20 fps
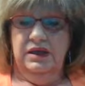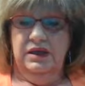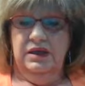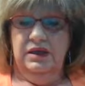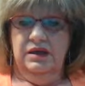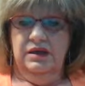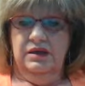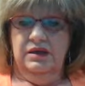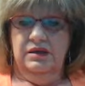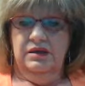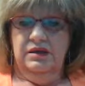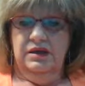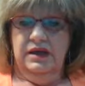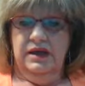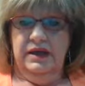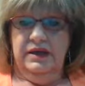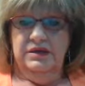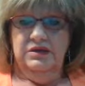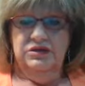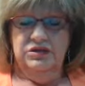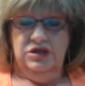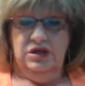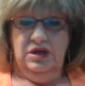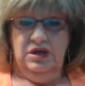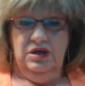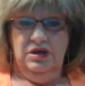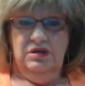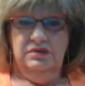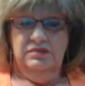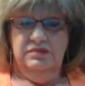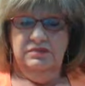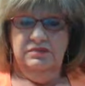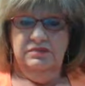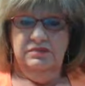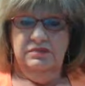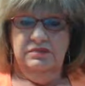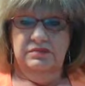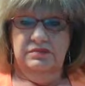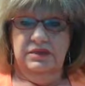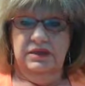and I had a job
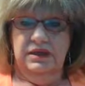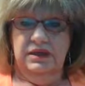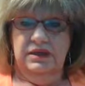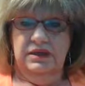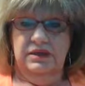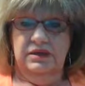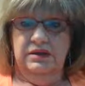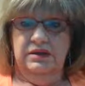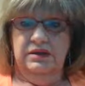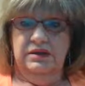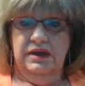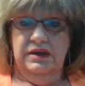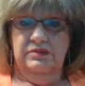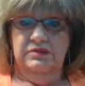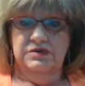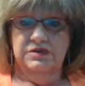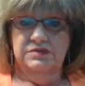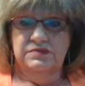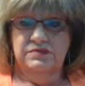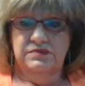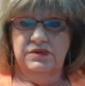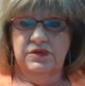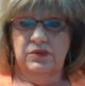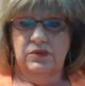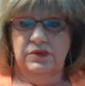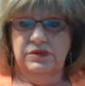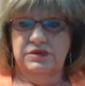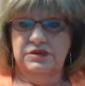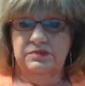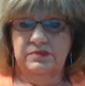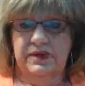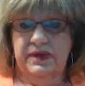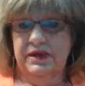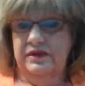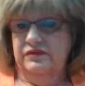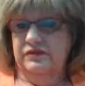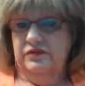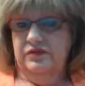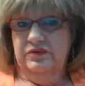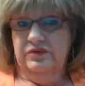and I was going to
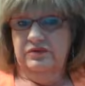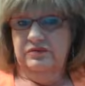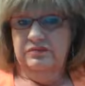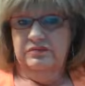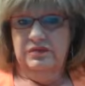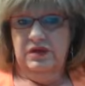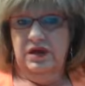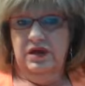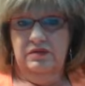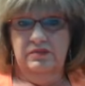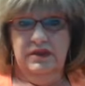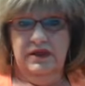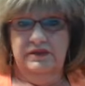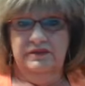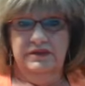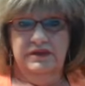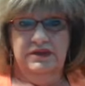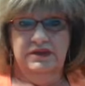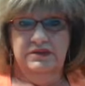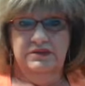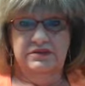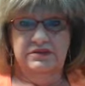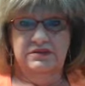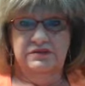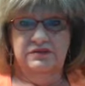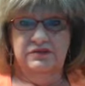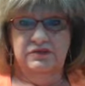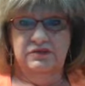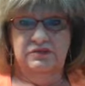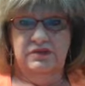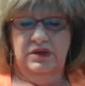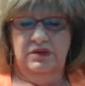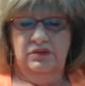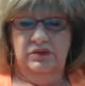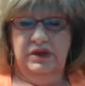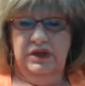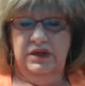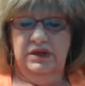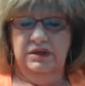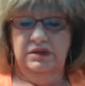pay for all my things for my
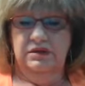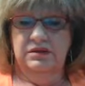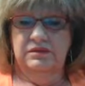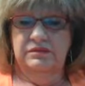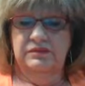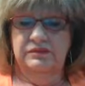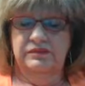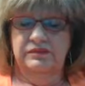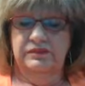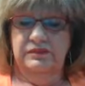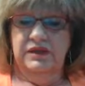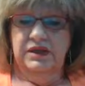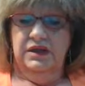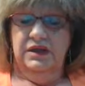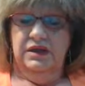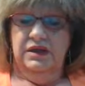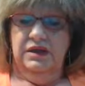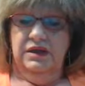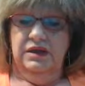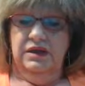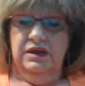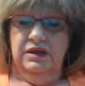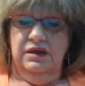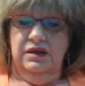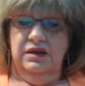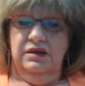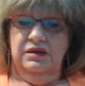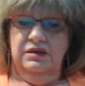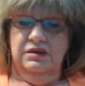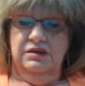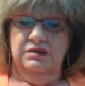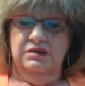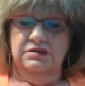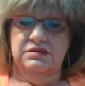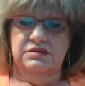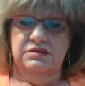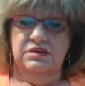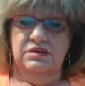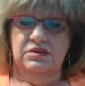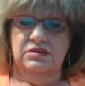wedding.
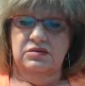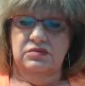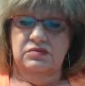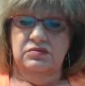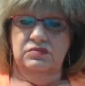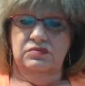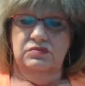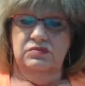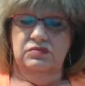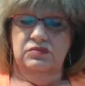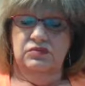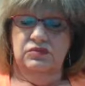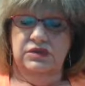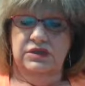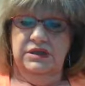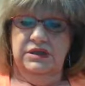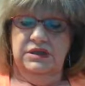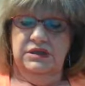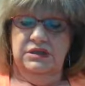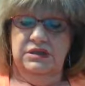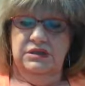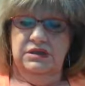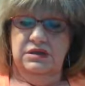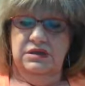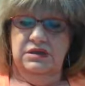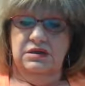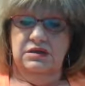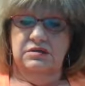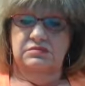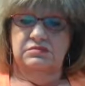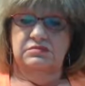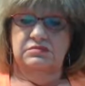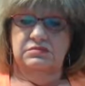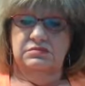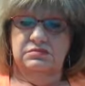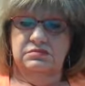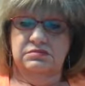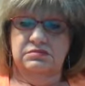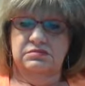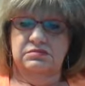So we ended up
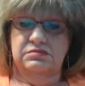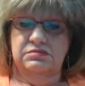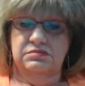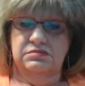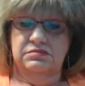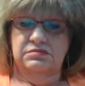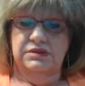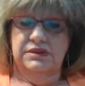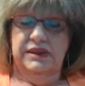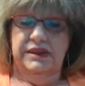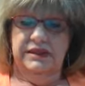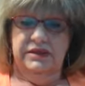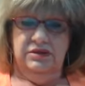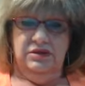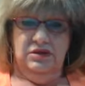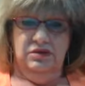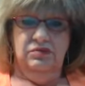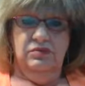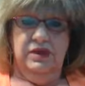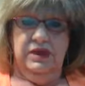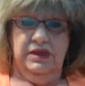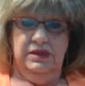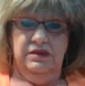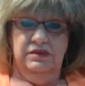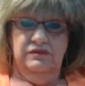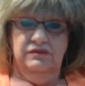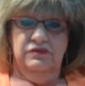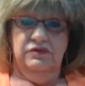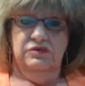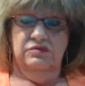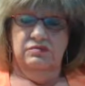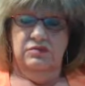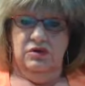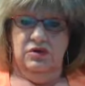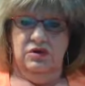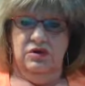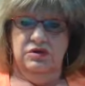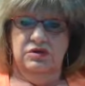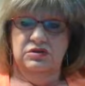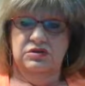planning our wedding for
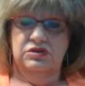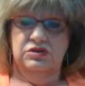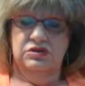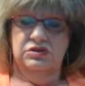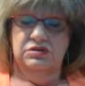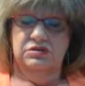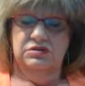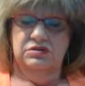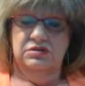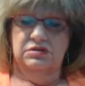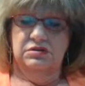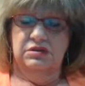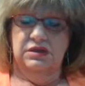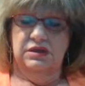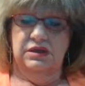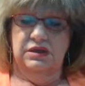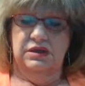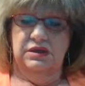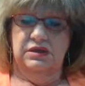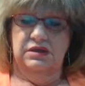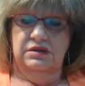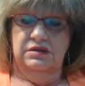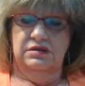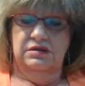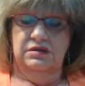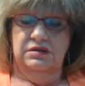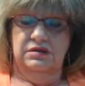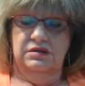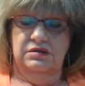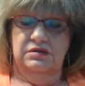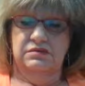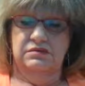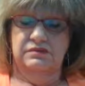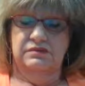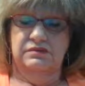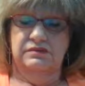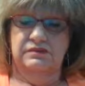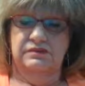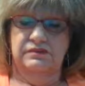March, and